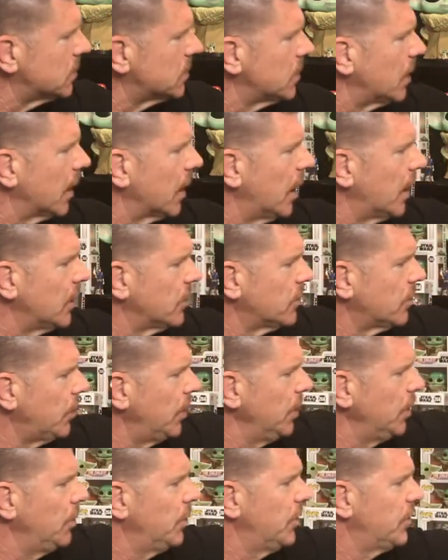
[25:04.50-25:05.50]
I got a Toy
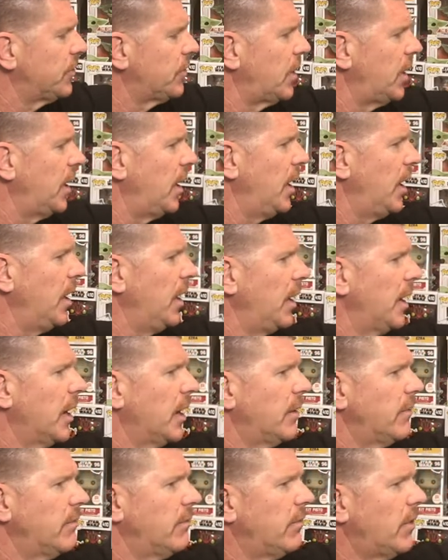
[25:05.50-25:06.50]
USA, I
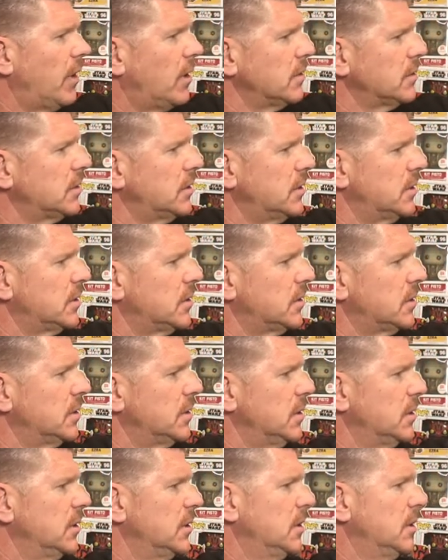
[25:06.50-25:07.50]
got a Vaulted,
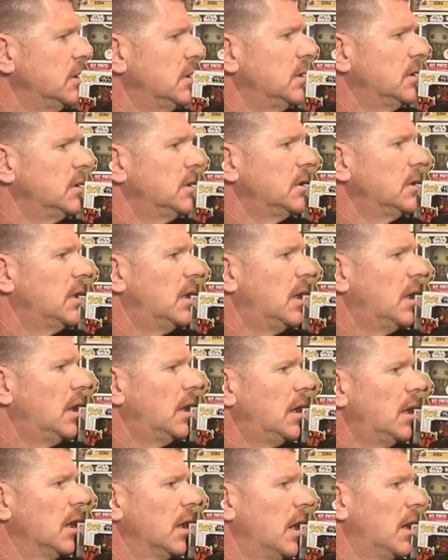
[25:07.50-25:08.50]

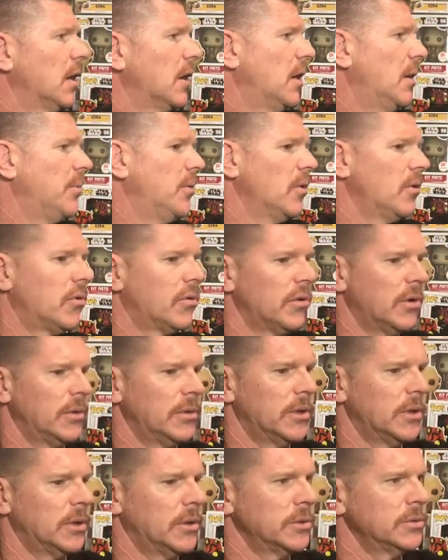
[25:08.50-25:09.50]
I got a couple of
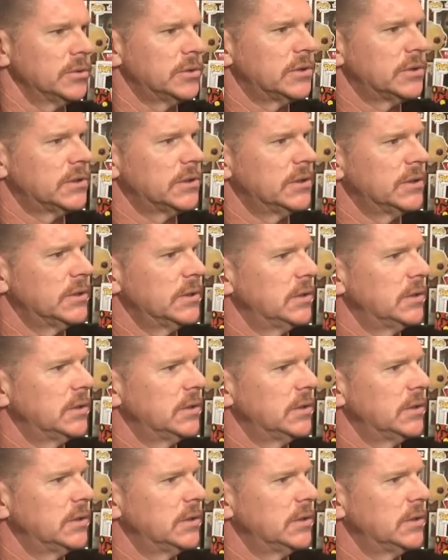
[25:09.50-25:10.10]
Chronos,